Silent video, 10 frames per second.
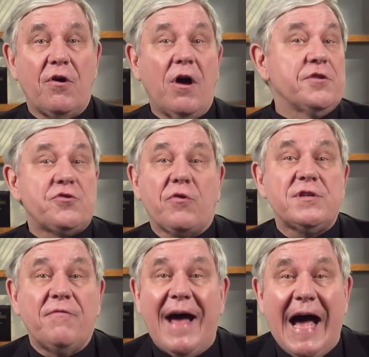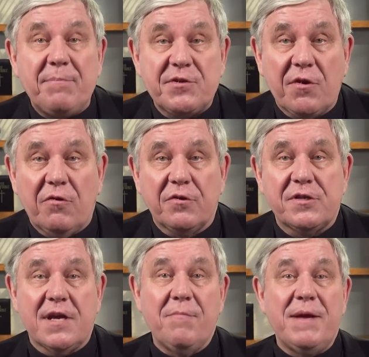All sorts of
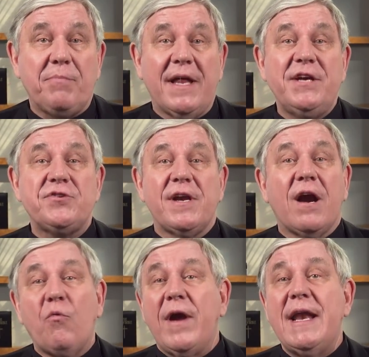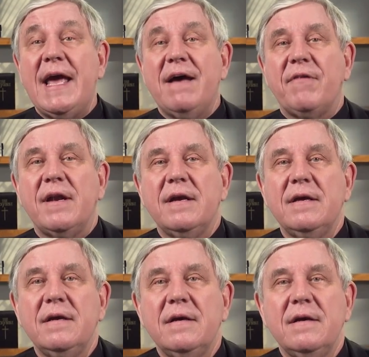obstacles can be placed in our way to heaven.
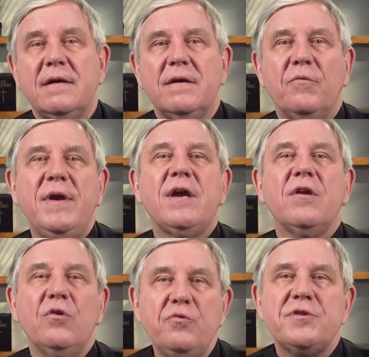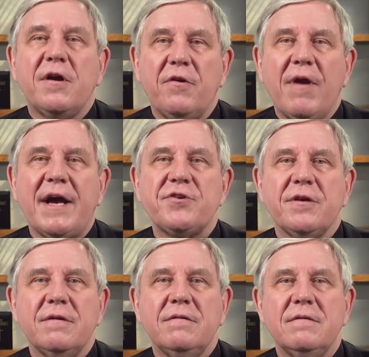We can lose our direction.